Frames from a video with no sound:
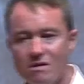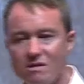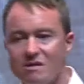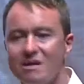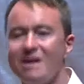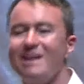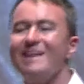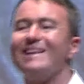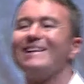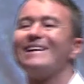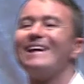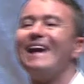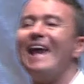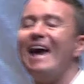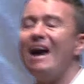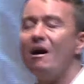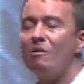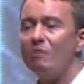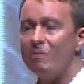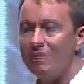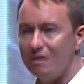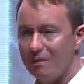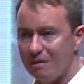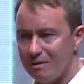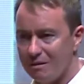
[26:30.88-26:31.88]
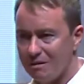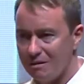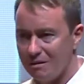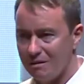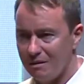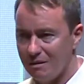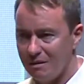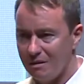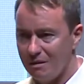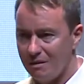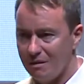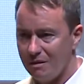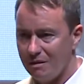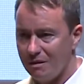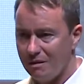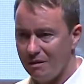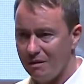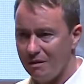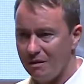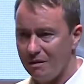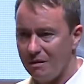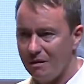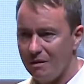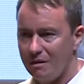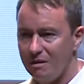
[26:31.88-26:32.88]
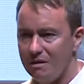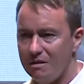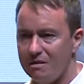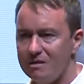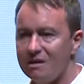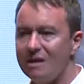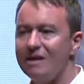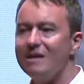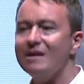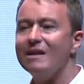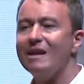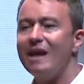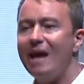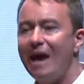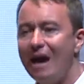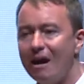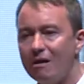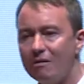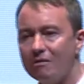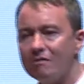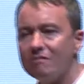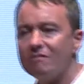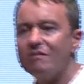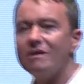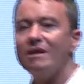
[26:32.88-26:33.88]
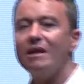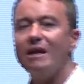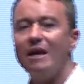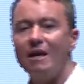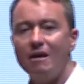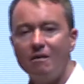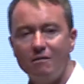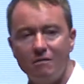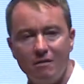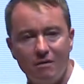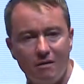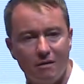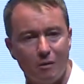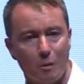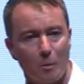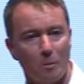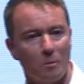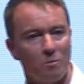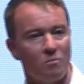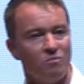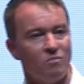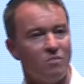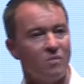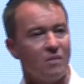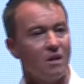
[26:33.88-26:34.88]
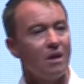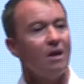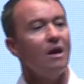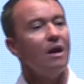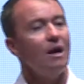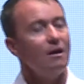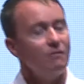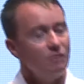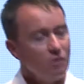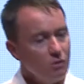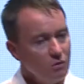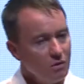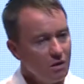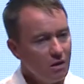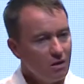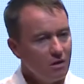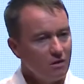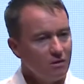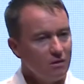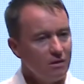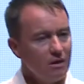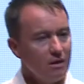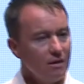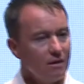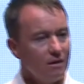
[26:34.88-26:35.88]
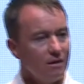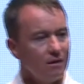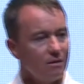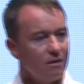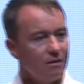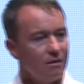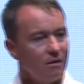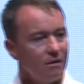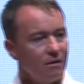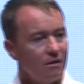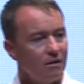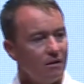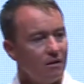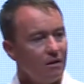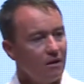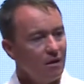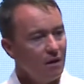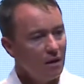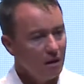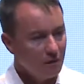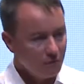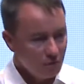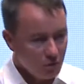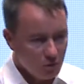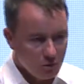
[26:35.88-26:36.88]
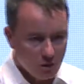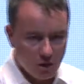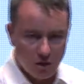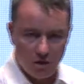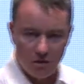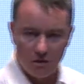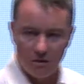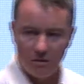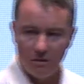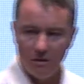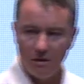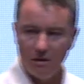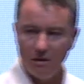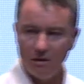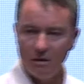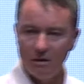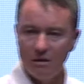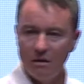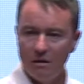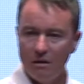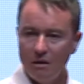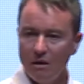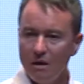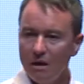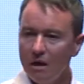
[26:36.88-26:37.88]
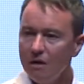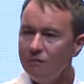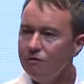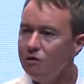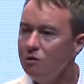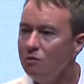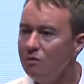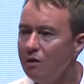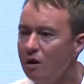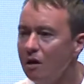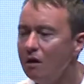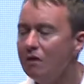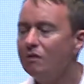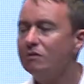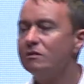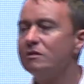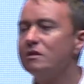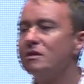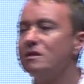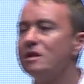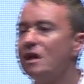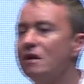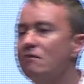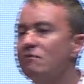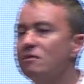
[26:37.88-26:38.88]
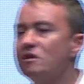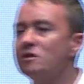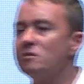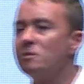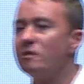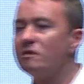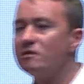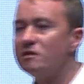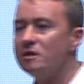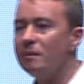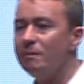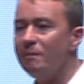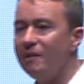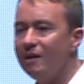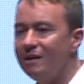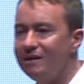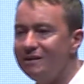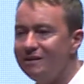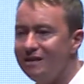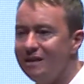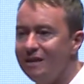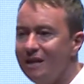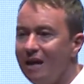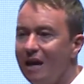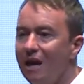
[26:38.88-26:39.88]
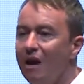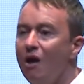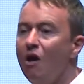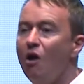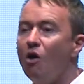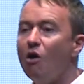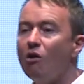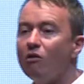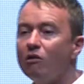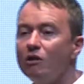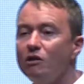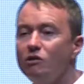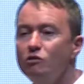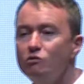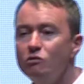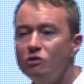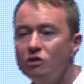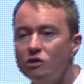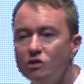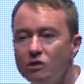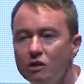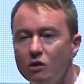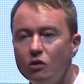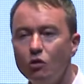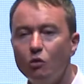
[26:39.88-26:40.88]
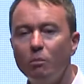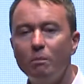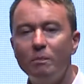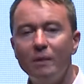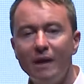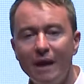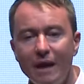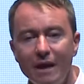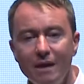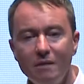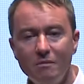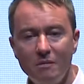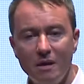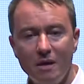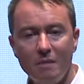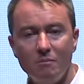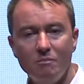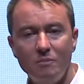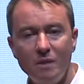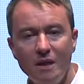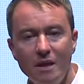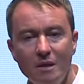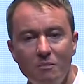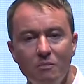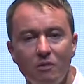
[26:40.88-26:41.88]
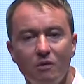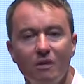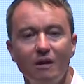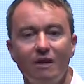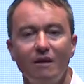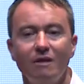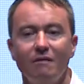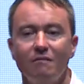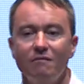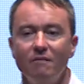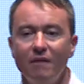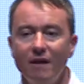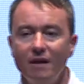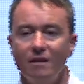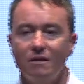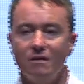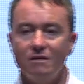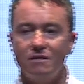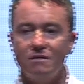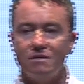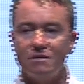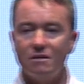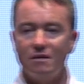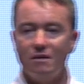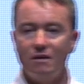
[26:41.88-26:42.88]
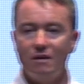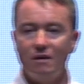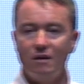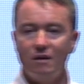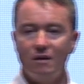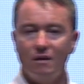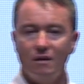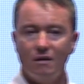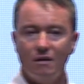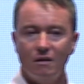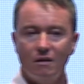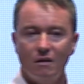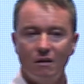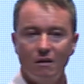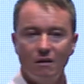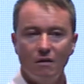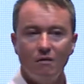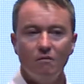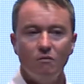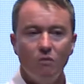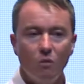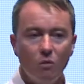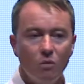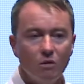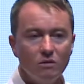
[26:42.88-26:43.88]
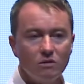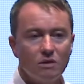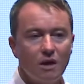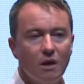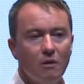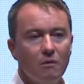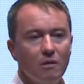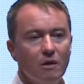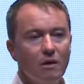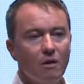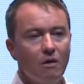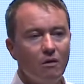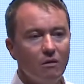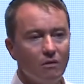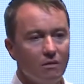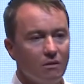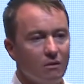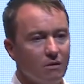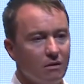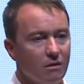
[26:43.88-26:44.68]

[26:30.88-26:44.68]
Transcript: is getting louder. It's getting louder and louder. Have you learnt yet? Have you learnt yet? Have you learnt to take responsibility yet? Or are you still blaming people and events for what's going on?